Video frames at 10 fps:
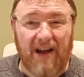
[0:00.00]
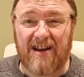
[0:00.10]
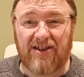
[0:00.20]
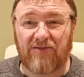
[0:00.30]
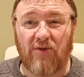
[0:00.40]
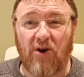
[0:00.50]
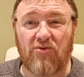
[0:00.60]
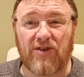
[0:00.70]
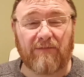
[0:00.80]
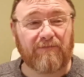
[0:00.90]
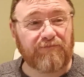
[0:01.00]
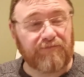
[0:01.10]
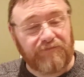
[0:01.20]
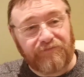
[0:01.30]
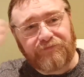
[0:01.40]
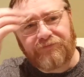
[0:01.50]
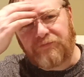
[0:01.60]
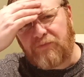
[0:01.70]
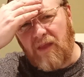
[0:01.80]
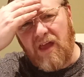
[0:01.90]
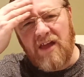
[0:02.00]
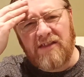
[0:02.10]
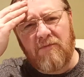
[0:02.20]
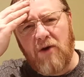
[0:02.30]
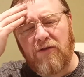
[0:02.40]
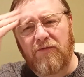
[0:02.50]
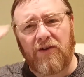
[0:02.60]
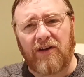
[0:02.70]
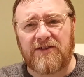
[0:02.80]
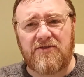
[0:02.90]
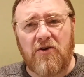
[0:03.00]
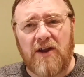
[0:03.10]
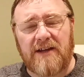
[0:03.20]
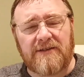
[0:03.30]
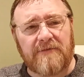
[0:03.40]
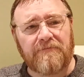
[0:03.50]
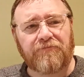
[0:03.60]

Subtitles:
And it spoils it. The mouthfeel is not nice.